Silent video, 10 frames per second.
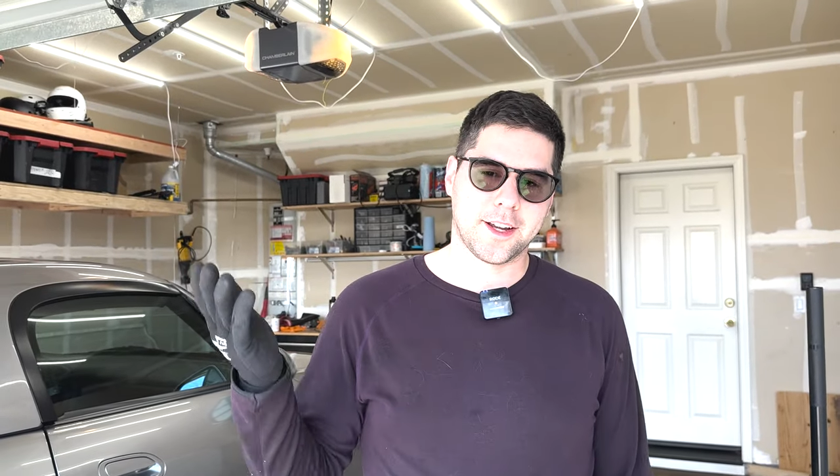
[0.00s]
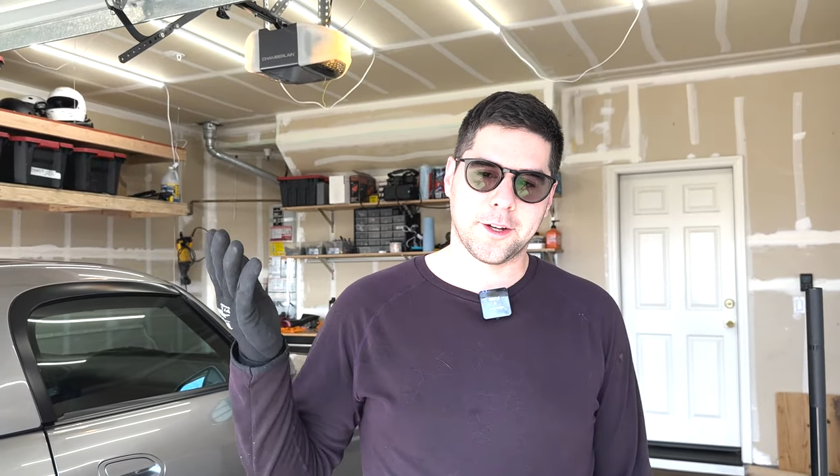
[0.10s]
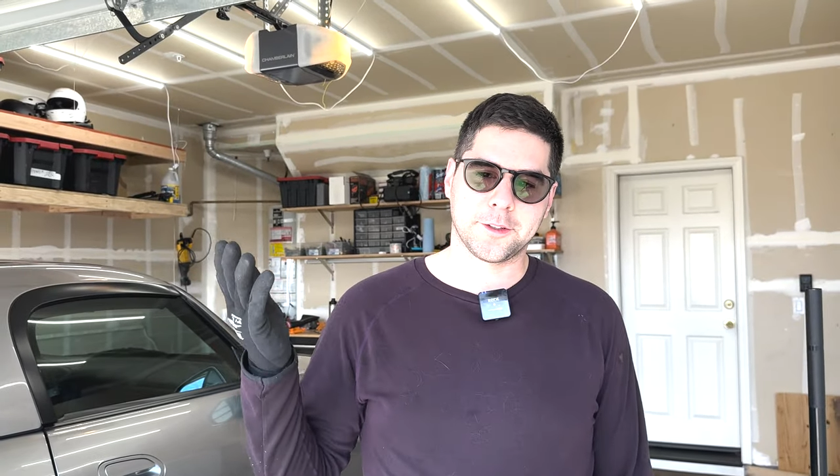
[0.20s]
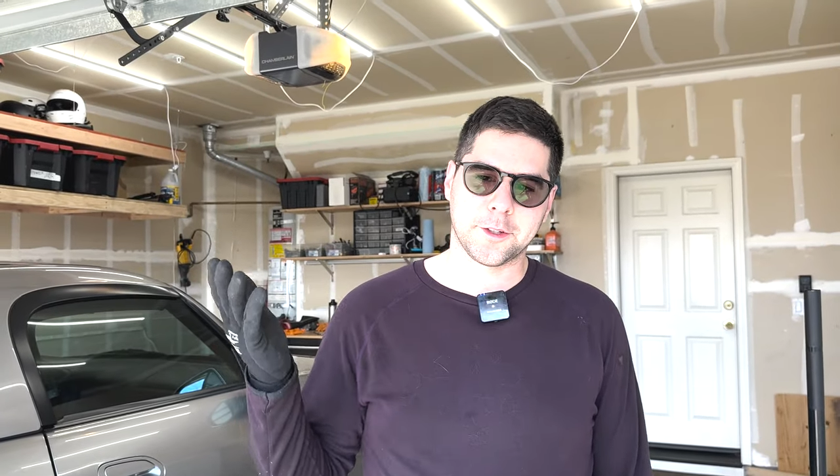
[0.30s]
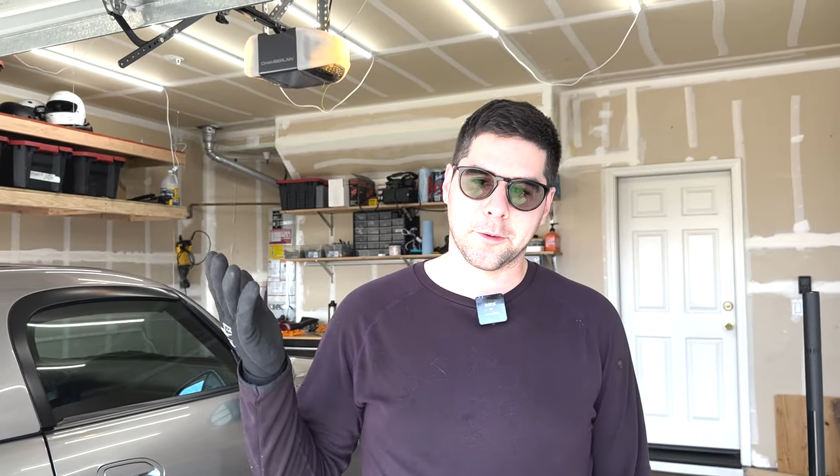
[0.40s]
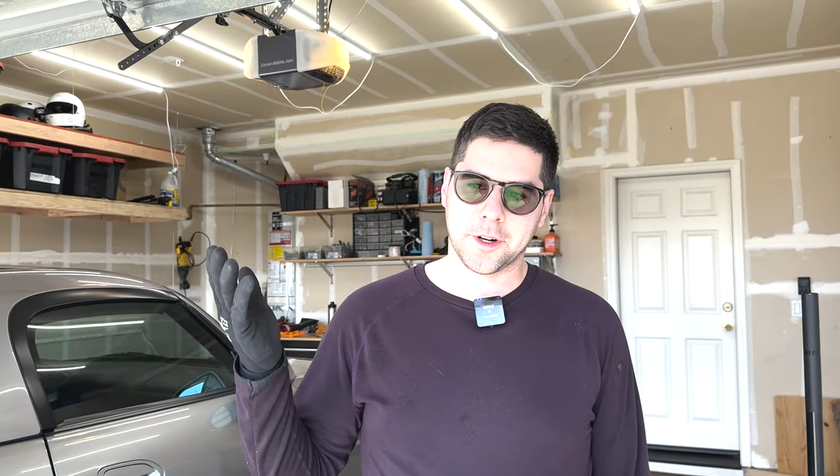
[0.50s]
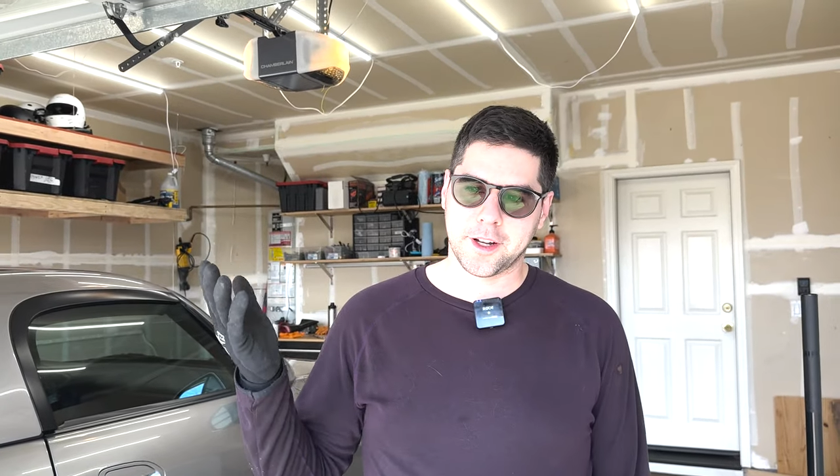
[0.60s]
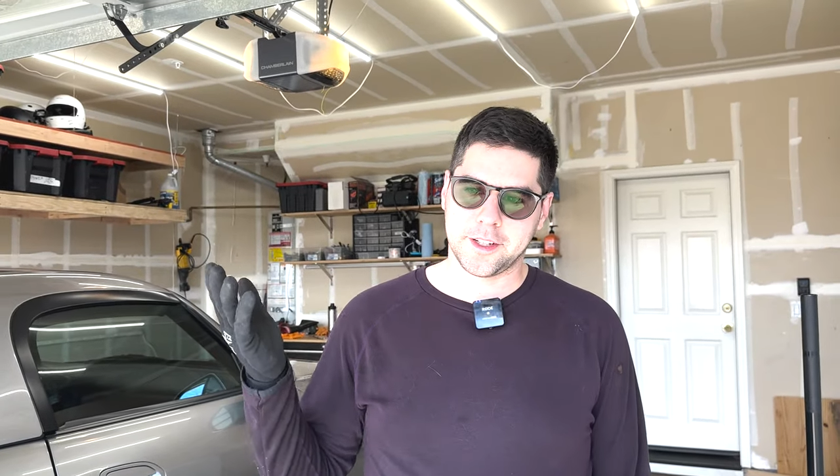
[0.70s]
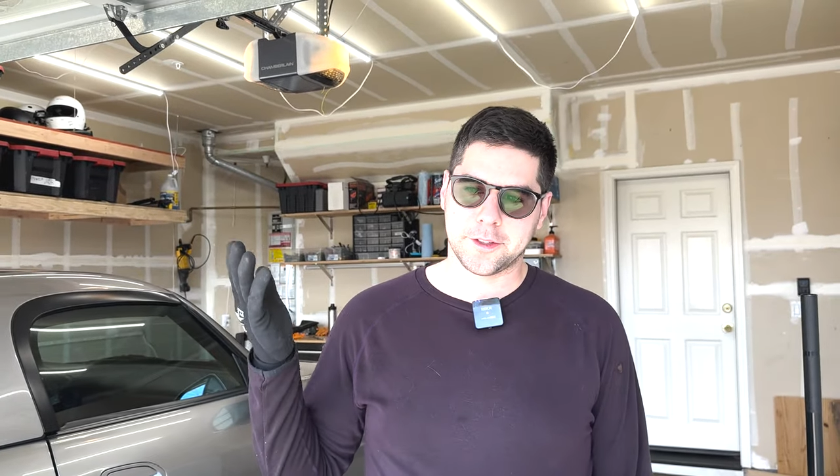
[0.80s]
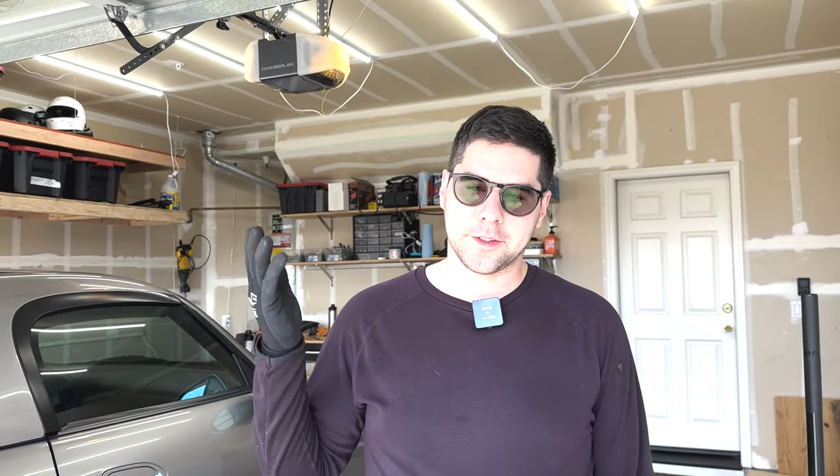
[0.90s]
I also work
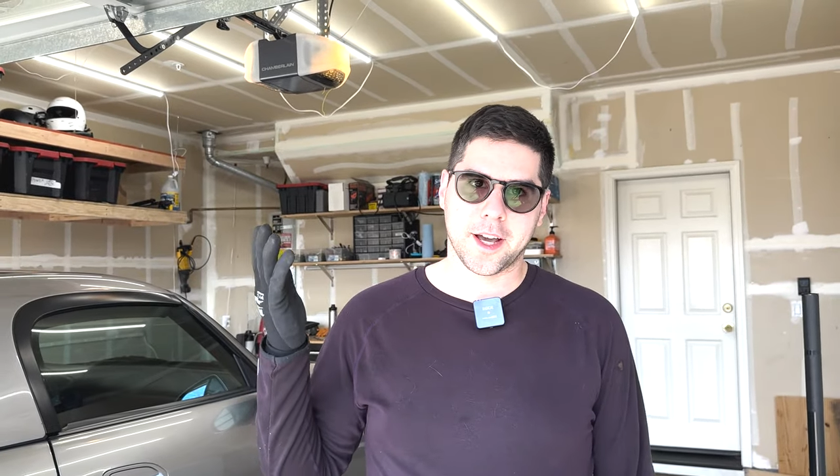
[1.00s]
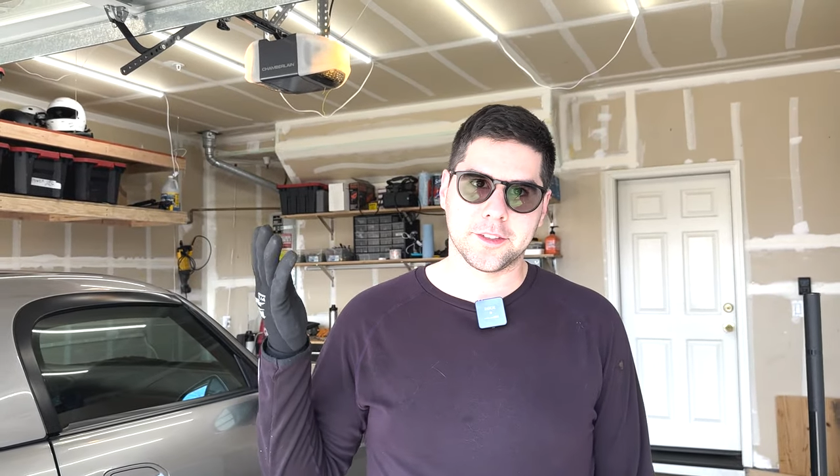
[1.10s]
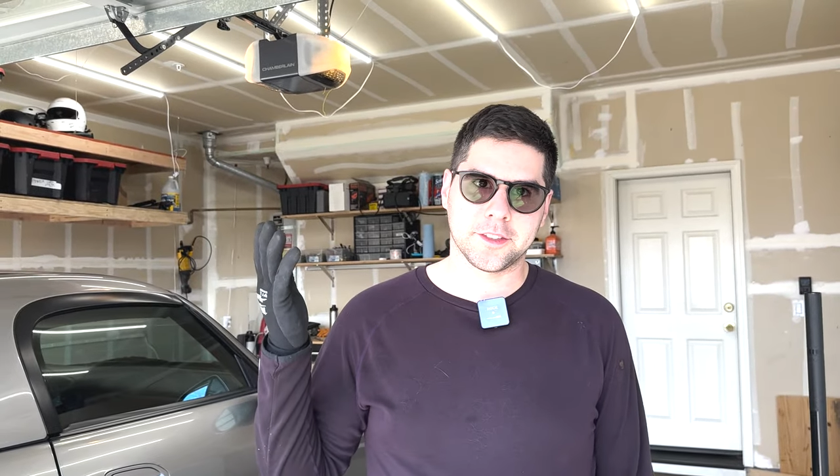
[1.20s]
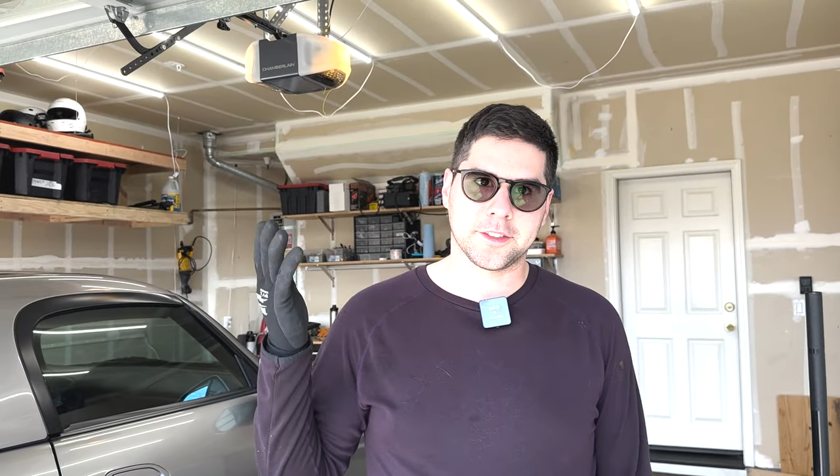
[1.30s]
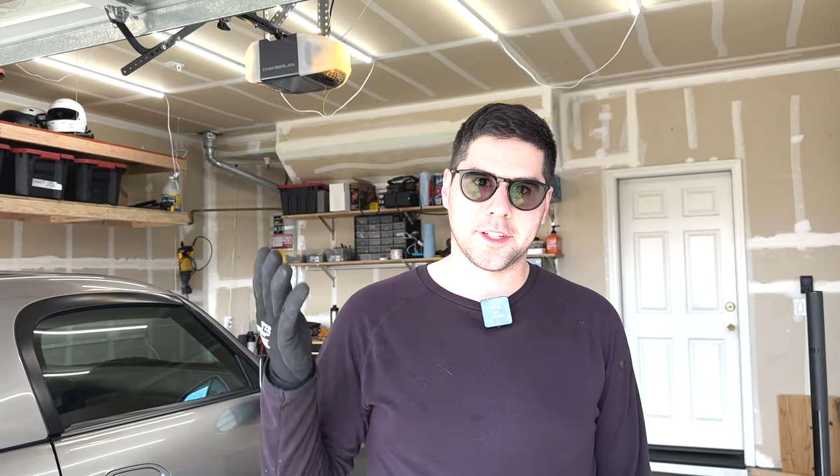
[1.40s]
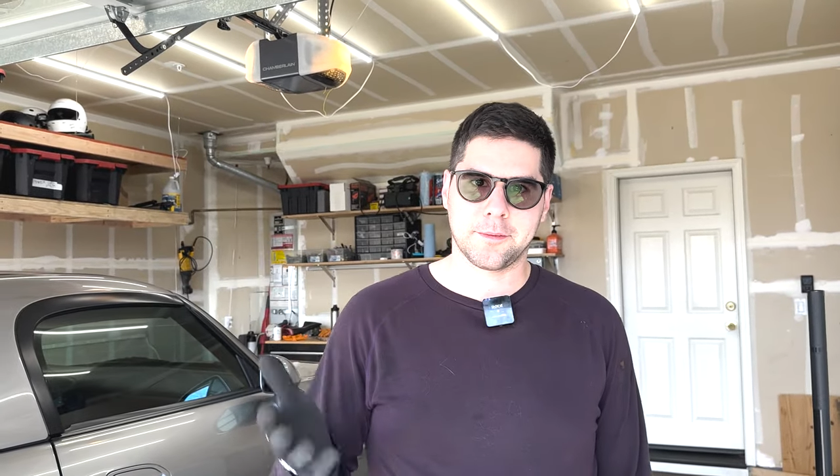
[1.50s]
on S2000s